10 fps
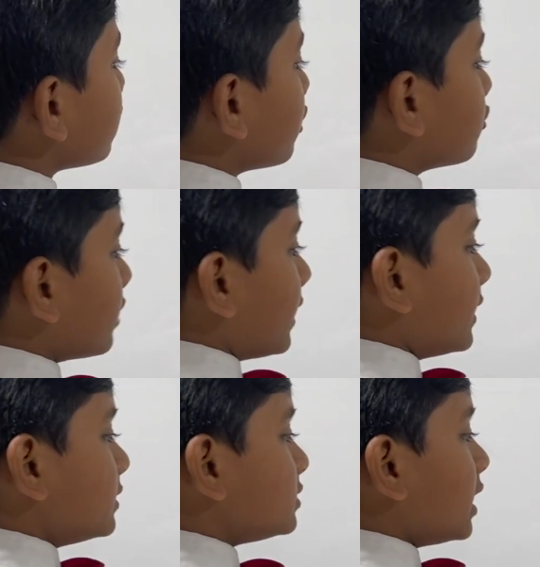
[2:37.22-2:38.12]
do
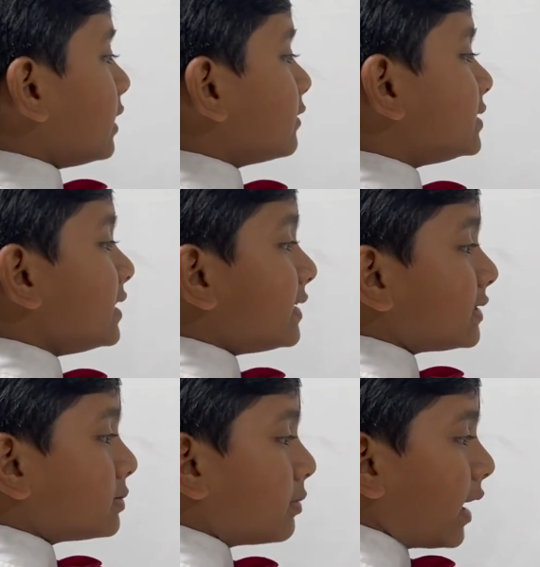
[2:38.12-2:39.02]
is, you see
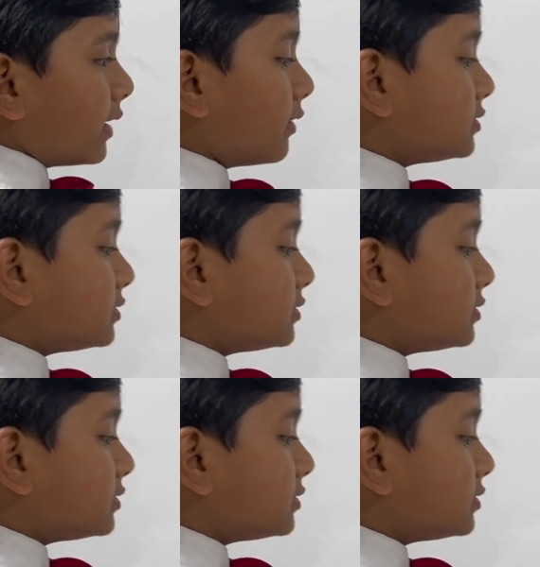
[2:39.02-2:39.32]
this negative